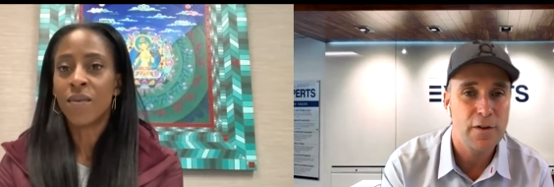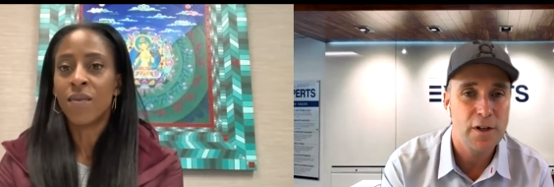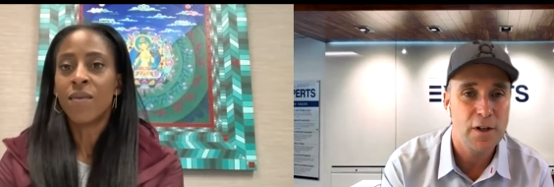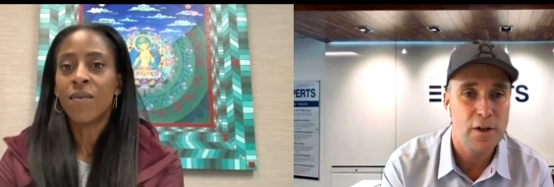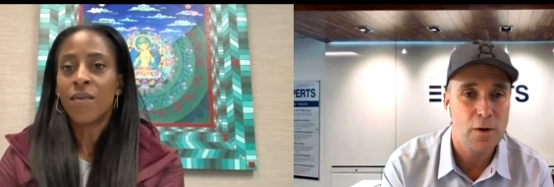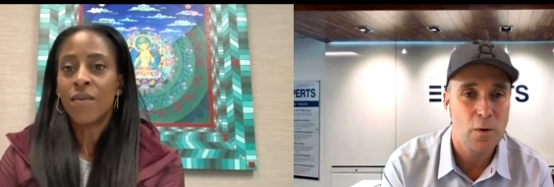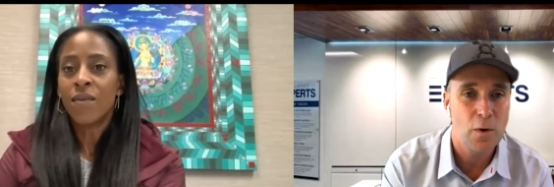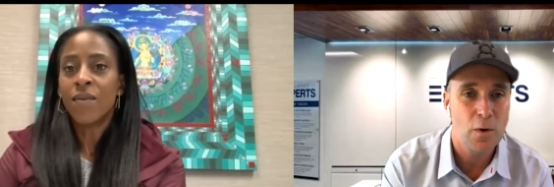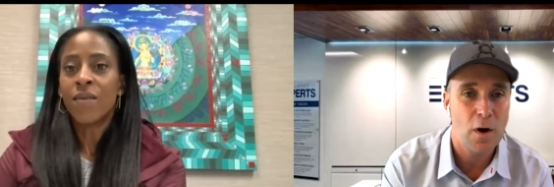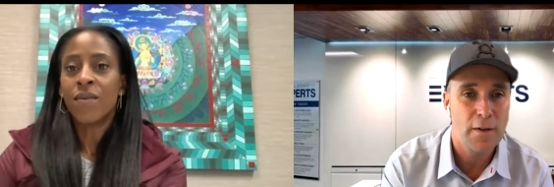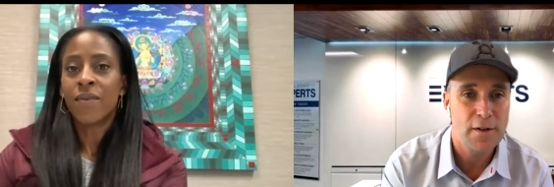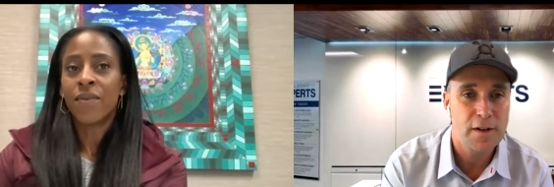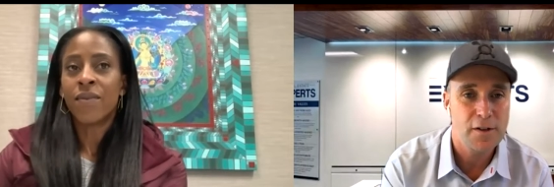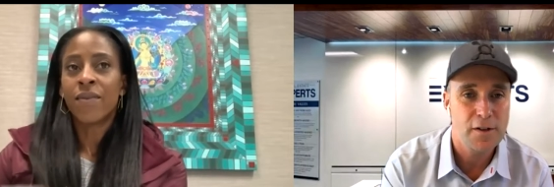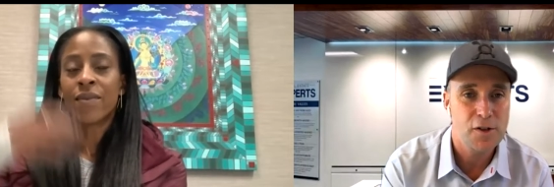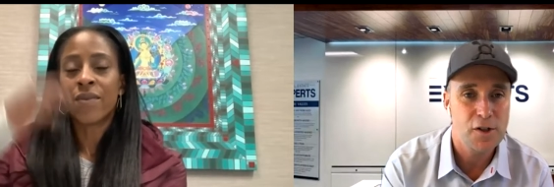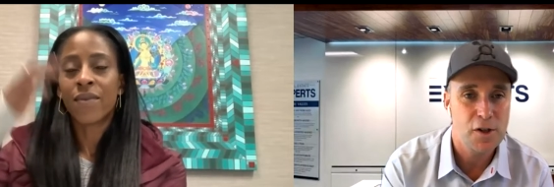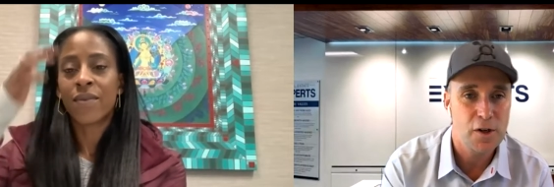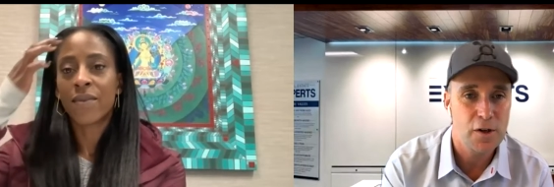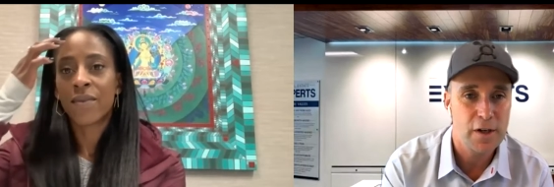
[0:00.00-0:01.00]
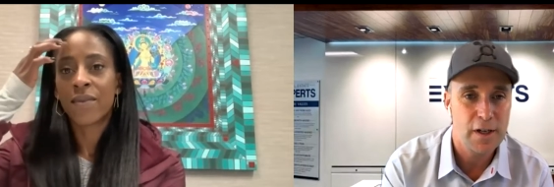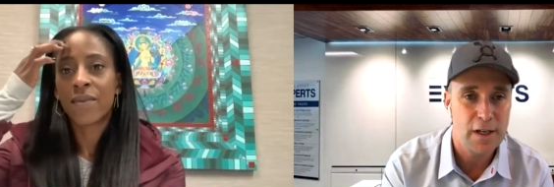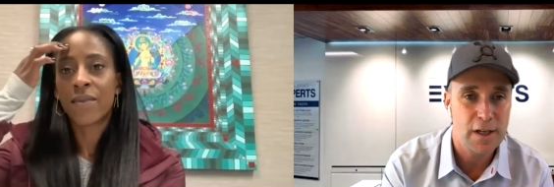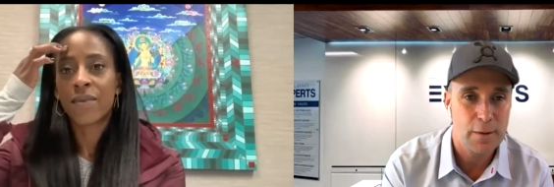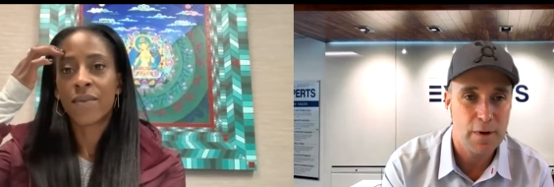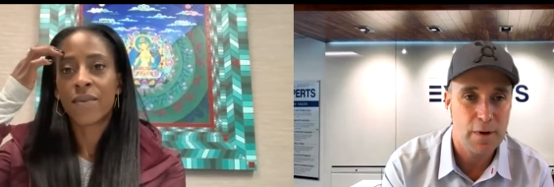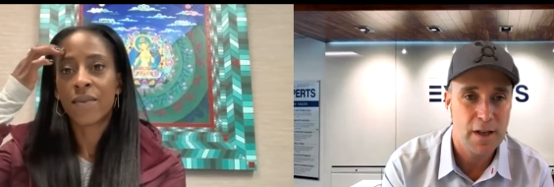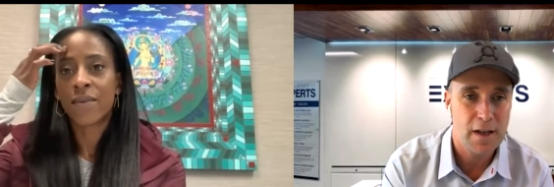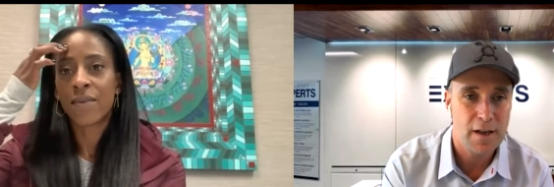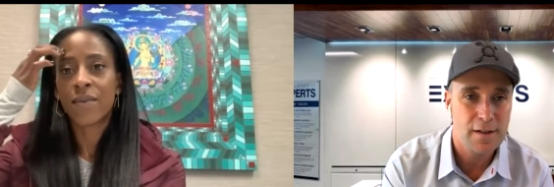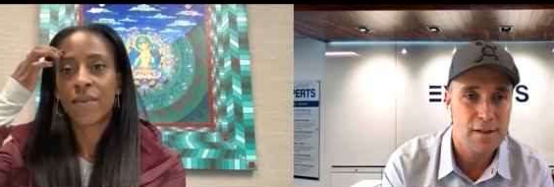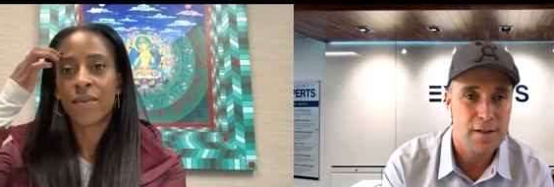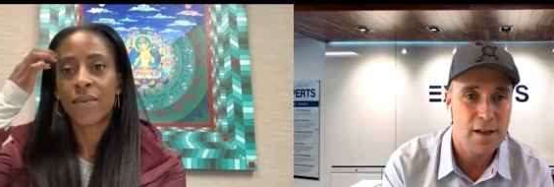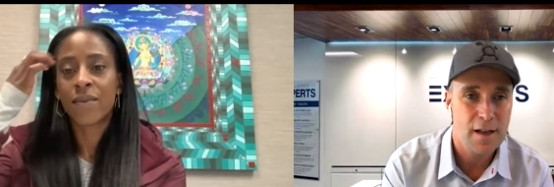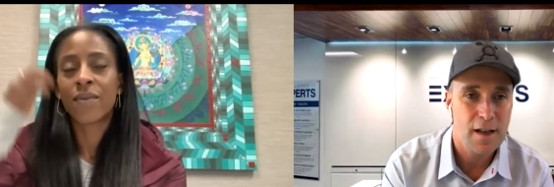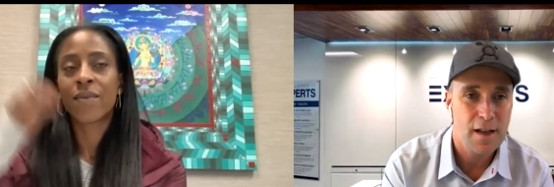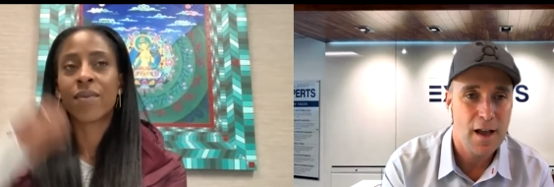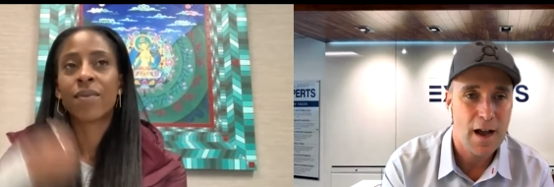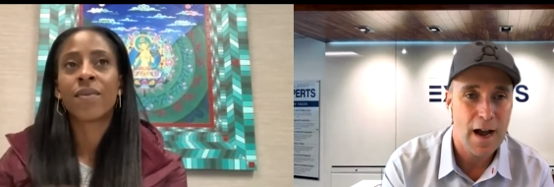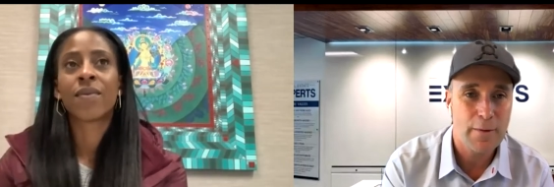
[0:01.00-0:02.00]
Speaker 1: for you on this journey because
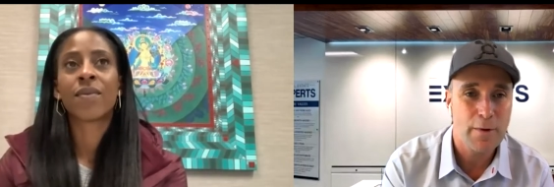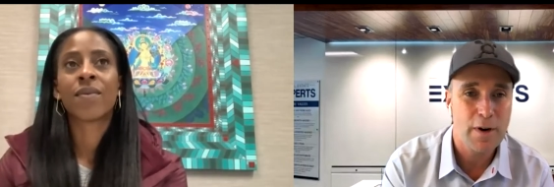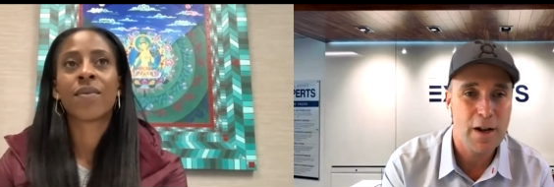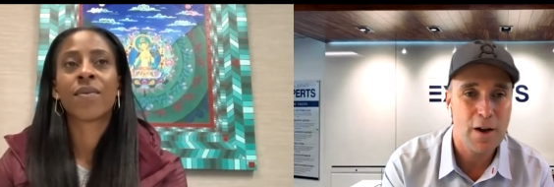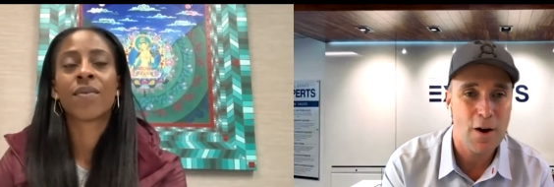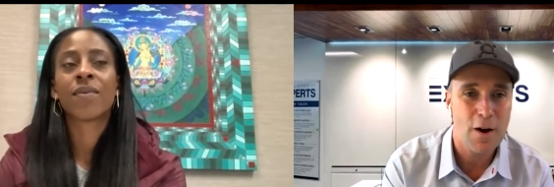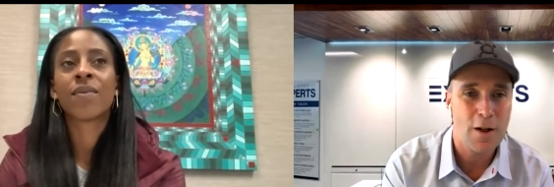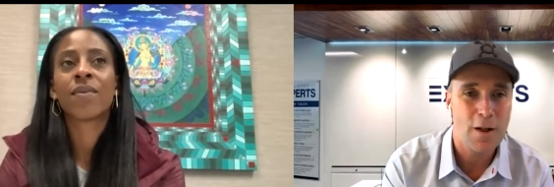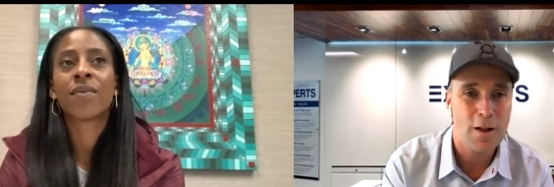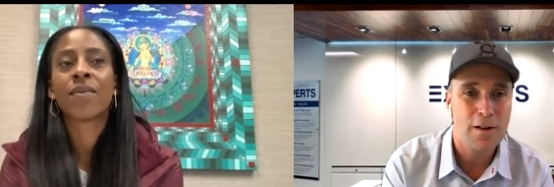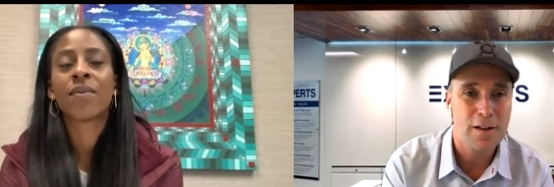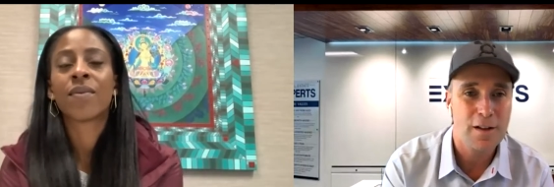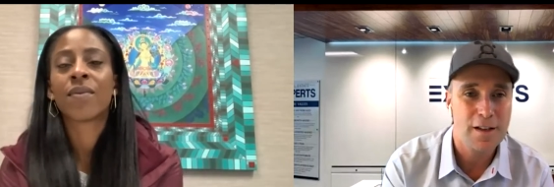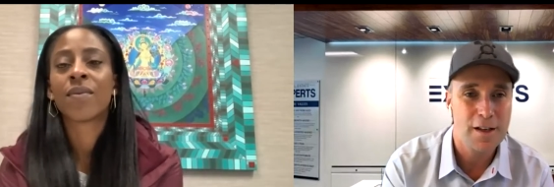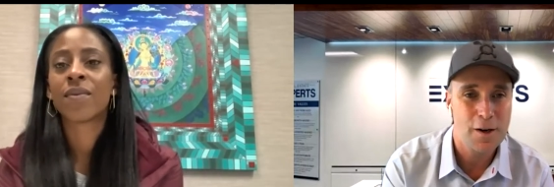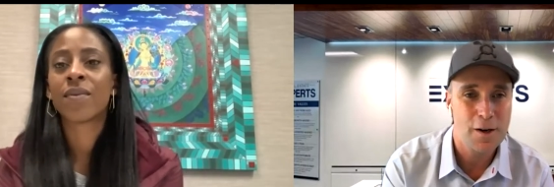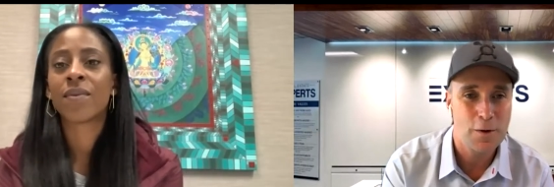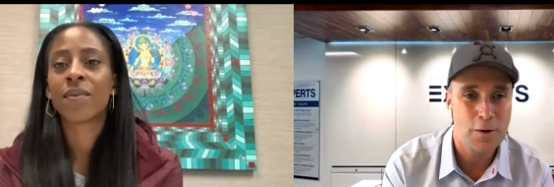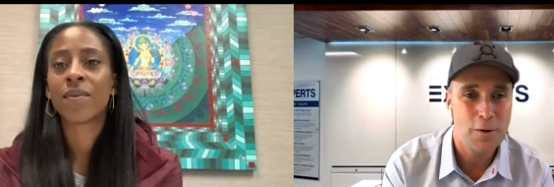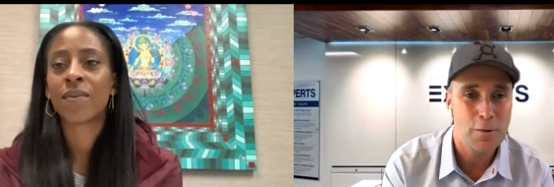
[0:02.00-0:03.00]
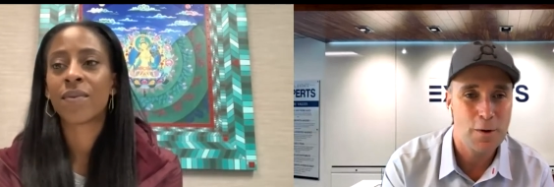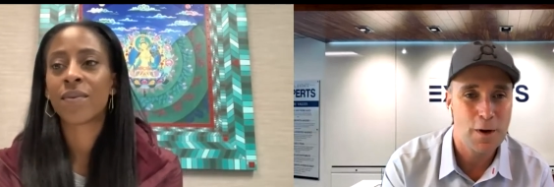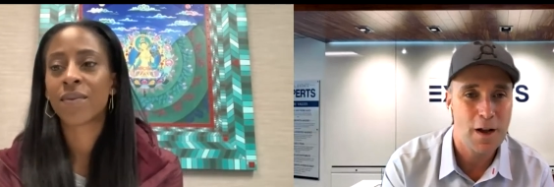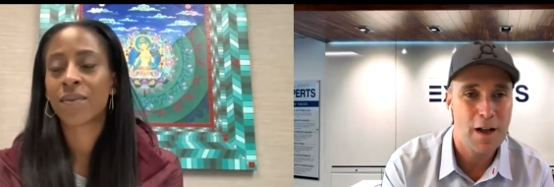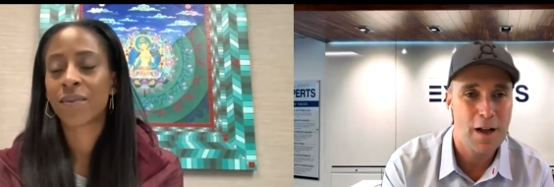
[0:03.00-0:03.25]
i recall you know